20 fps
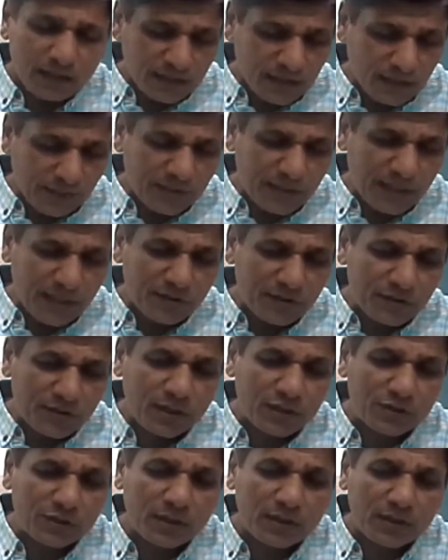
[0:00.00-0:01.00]
substantive
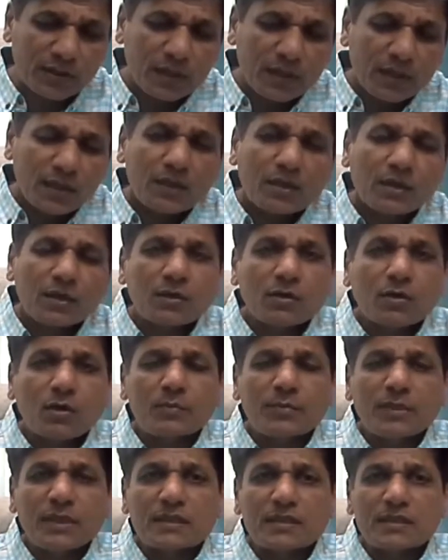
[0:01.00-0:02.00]
session
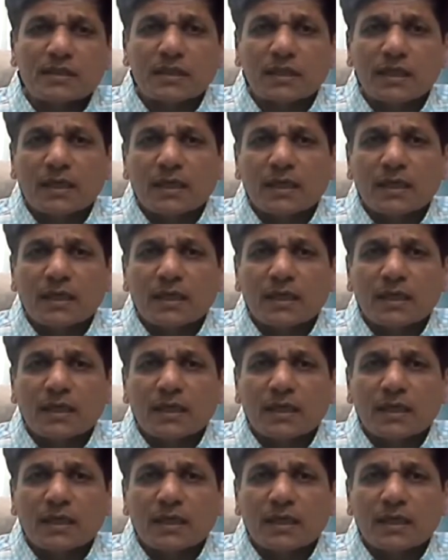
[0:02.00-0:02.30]
of this